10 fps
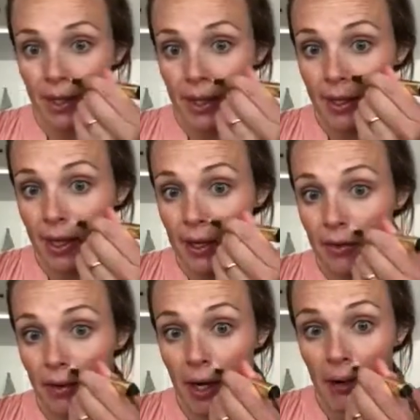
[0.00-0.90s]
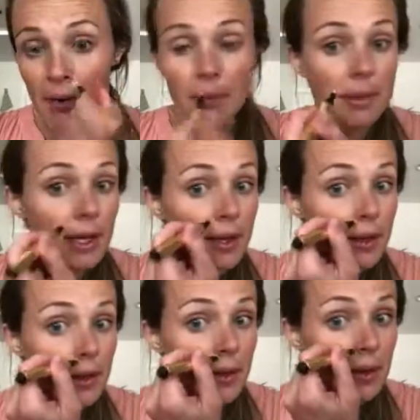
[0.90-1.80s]
And kind of right around my
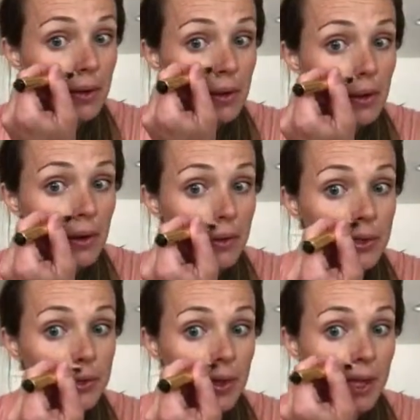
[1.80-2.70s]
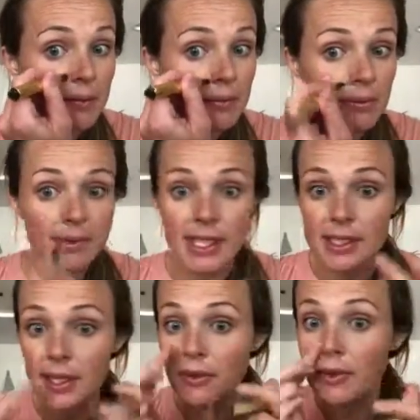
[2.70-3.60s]
nose where I
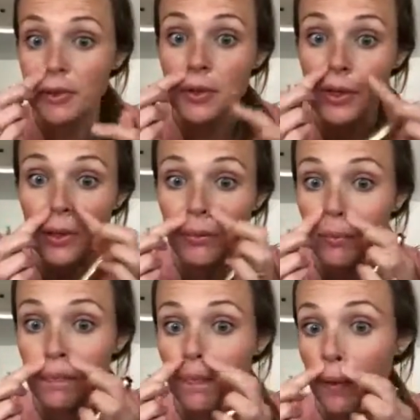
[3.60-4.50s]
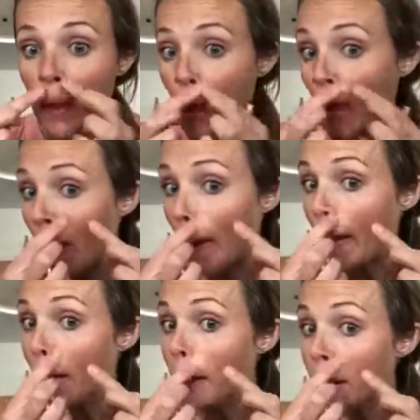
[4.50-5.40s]
tend to have a few little
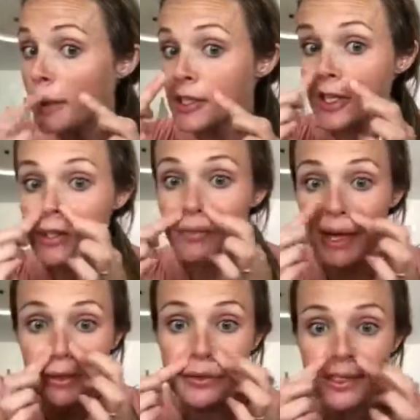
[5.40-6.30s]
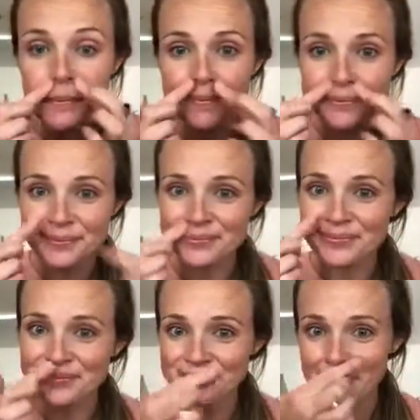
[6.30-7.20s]
dark spots.
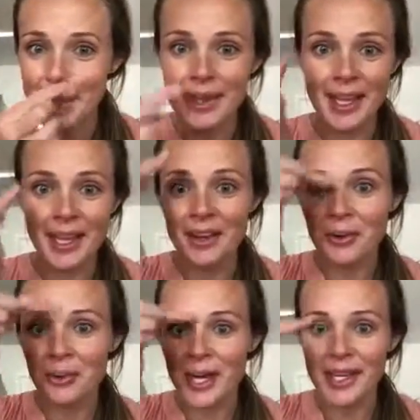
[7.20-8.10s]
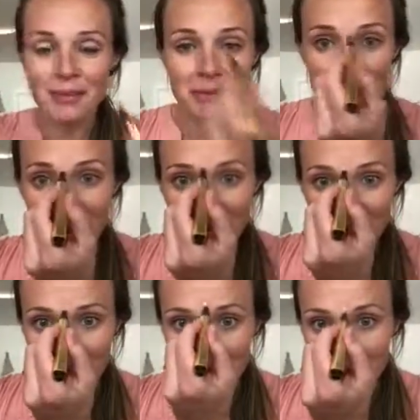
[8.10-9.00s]
And then right in between my
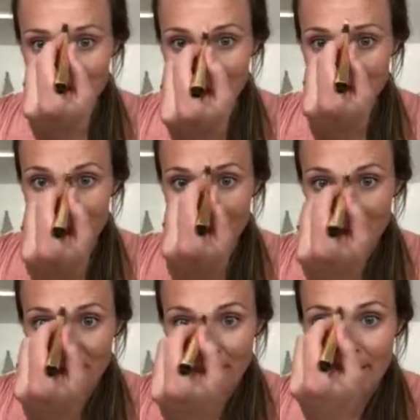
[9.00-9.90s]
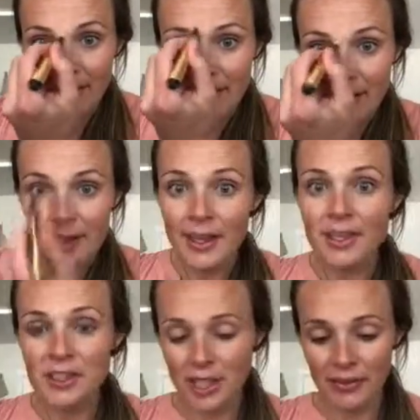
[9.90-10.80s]
eyebrows, I
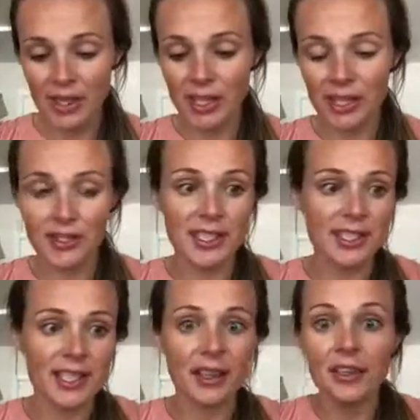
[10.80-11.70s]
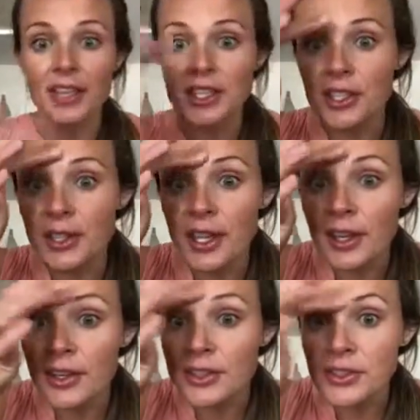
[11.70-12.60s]
usually have a little discoloration
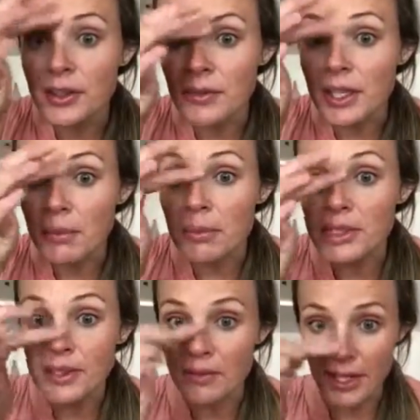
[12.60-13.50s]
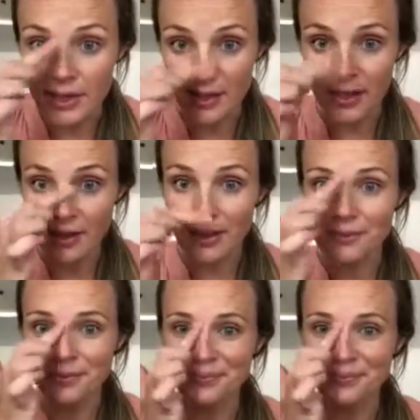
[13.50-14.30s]
there, so I'm gonna put some right there.